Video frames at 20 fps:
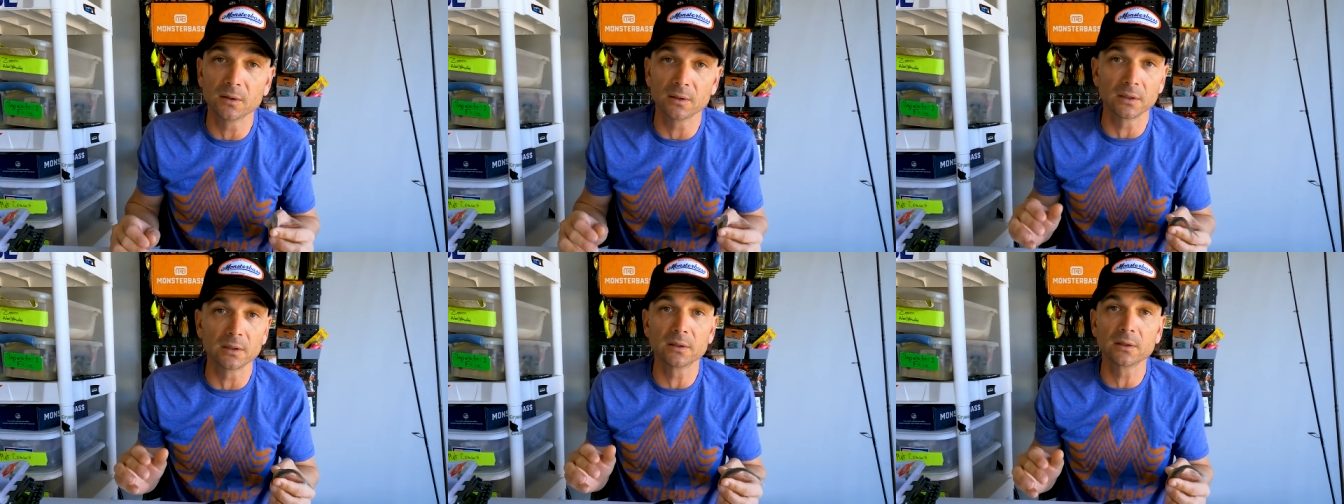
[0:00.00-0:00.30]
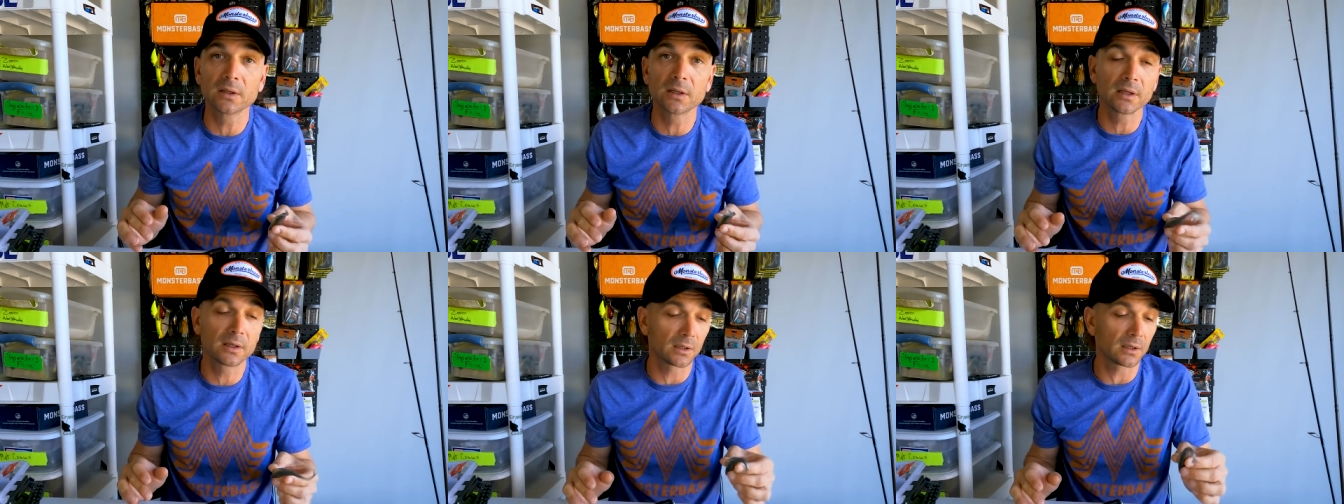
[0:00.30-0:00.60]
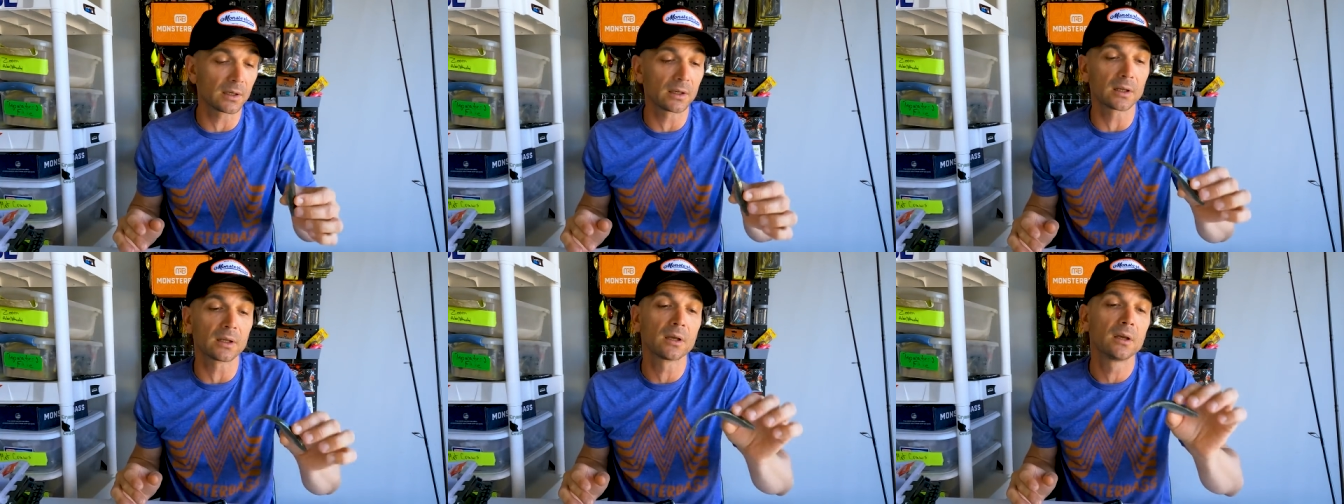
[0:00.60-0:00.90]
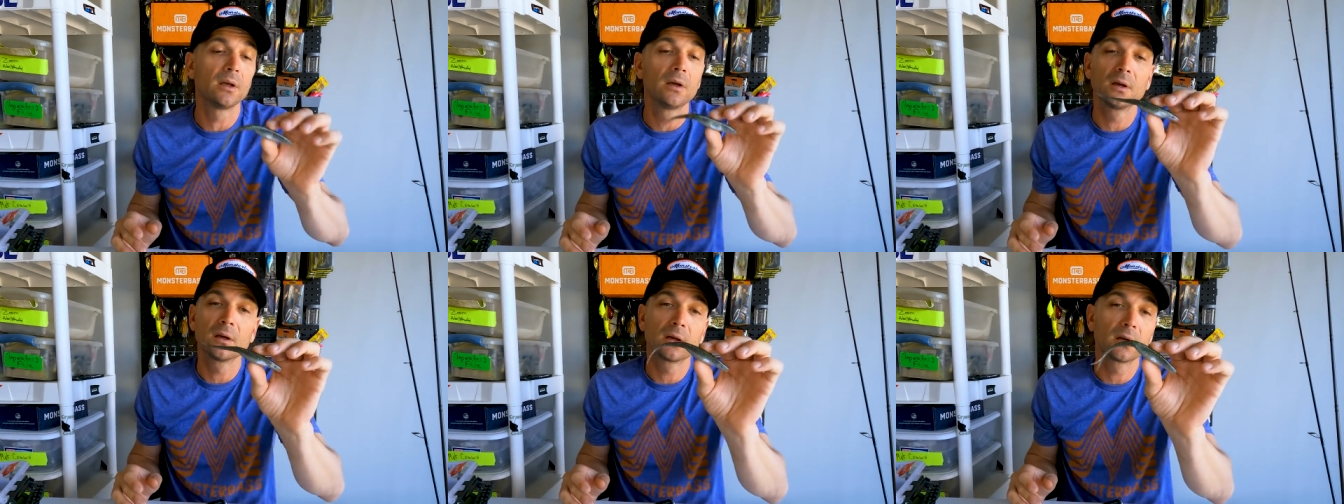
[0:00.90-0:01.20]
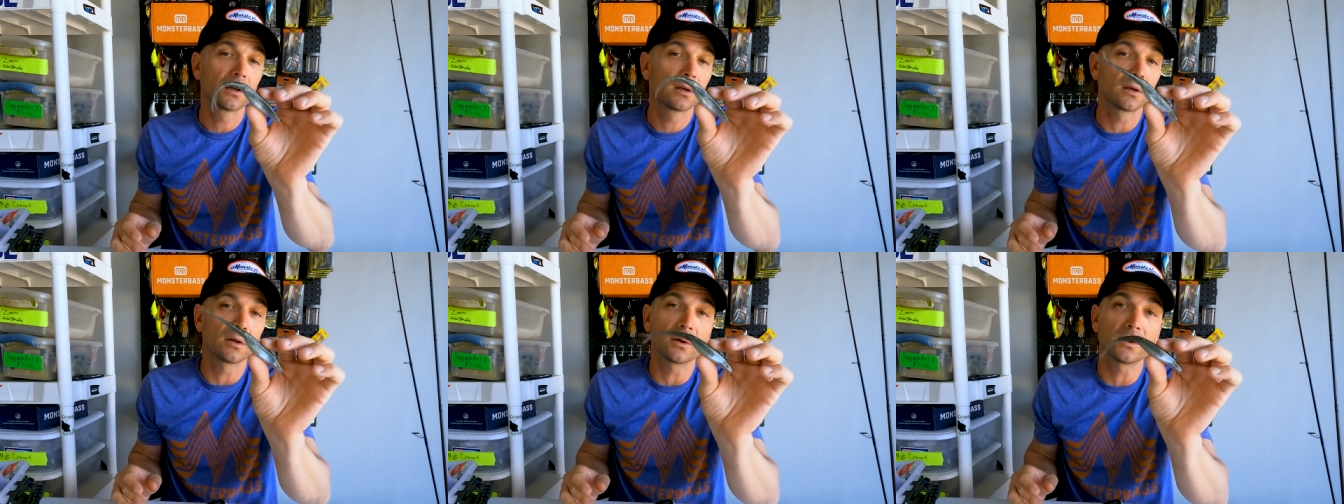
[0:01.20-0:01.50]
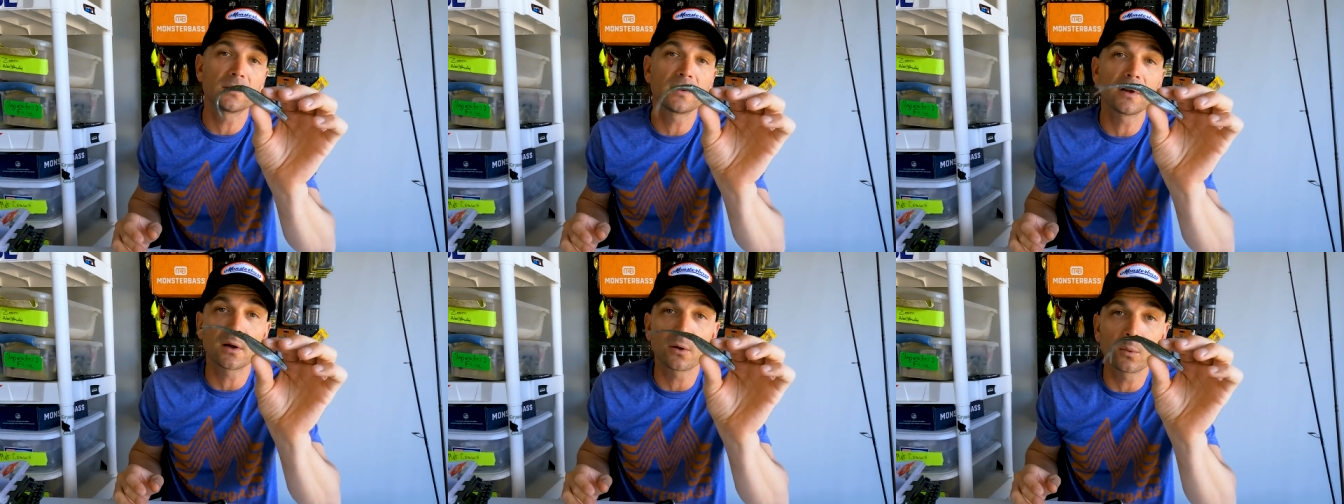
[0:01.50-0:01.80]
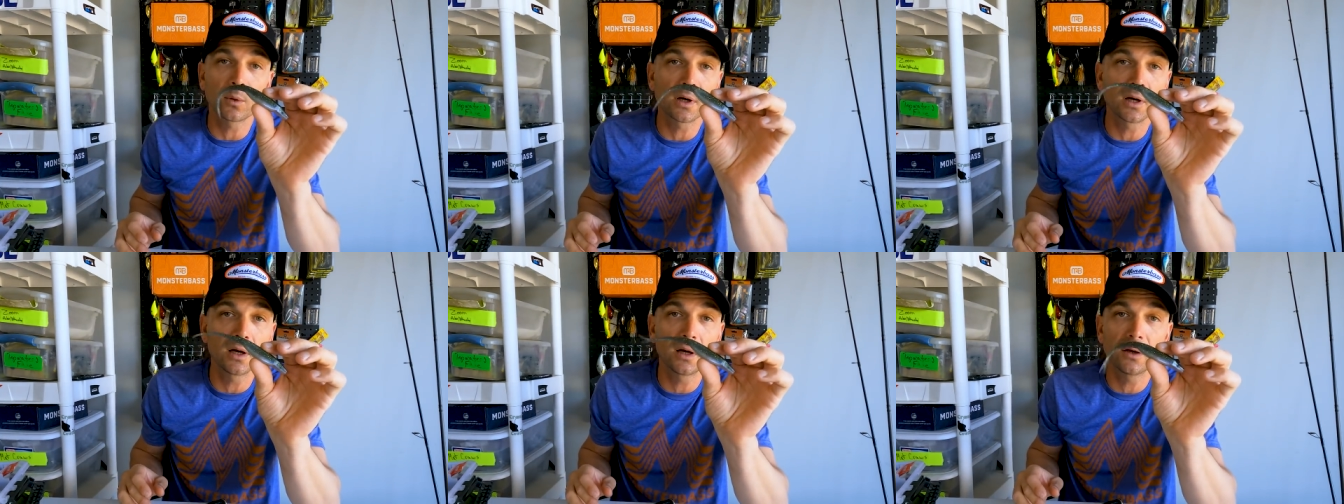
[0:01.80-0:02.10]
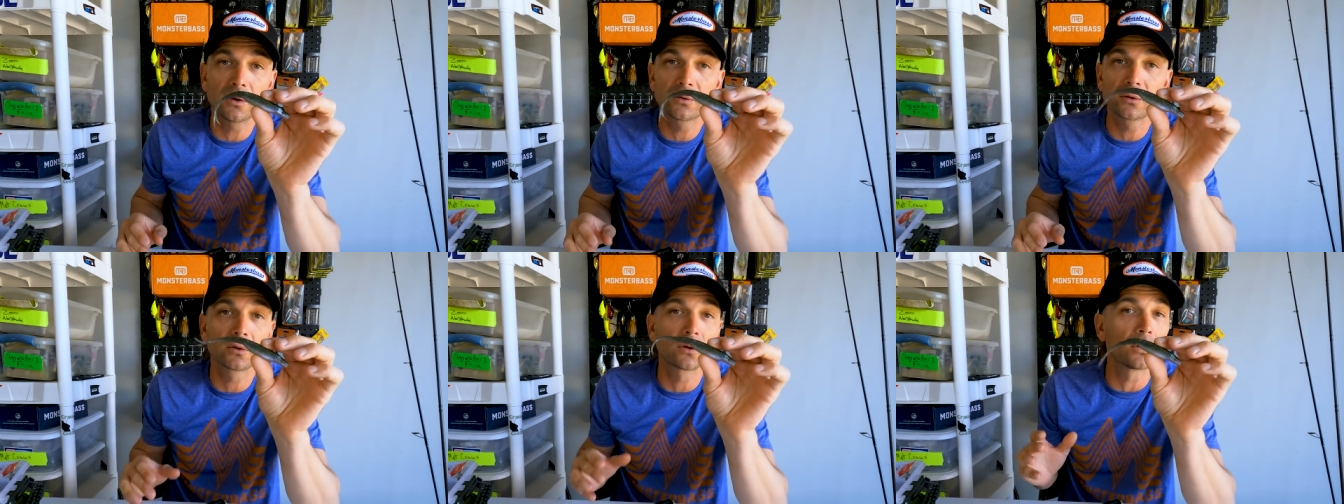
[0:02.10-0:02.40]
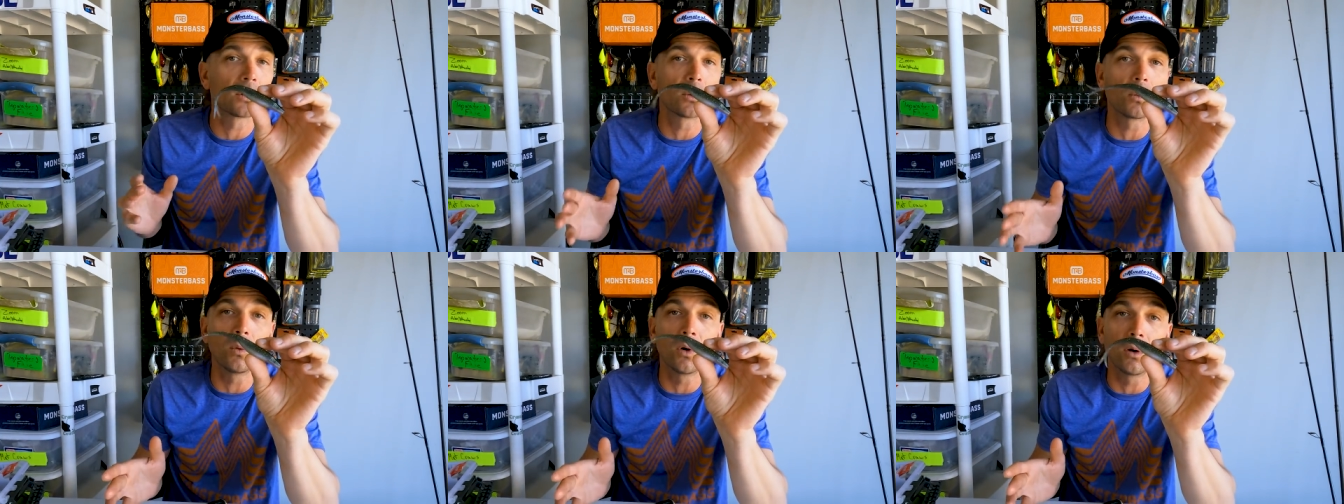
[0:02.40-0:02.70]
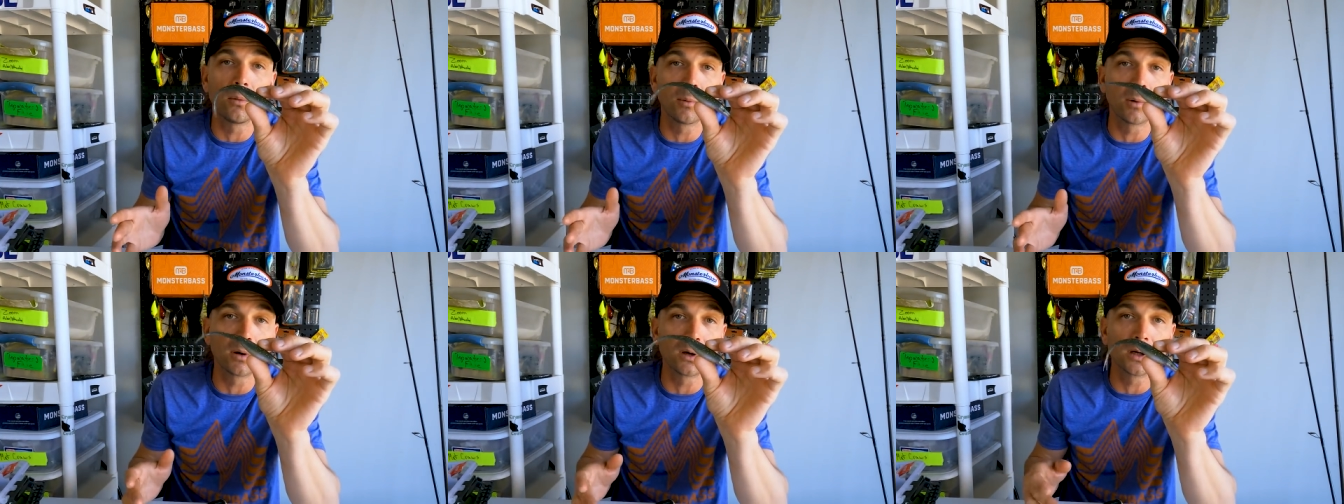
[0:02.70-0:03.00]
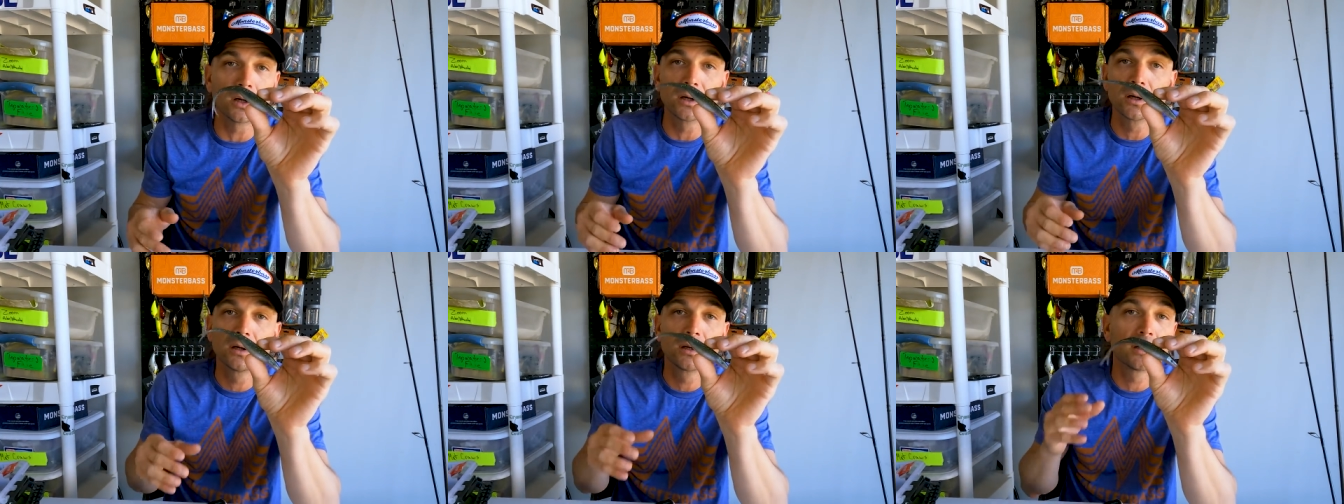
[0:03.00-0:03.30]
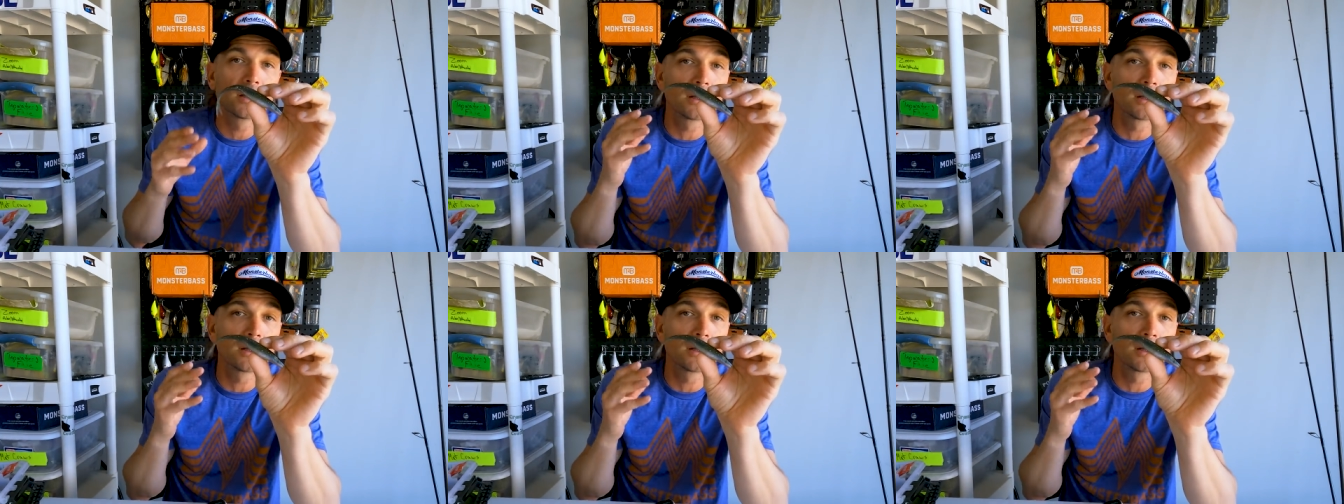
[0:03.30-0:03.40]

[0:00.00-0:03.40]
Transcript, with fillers: Literally, like, go to Tackle Warehouse, go to Walmart,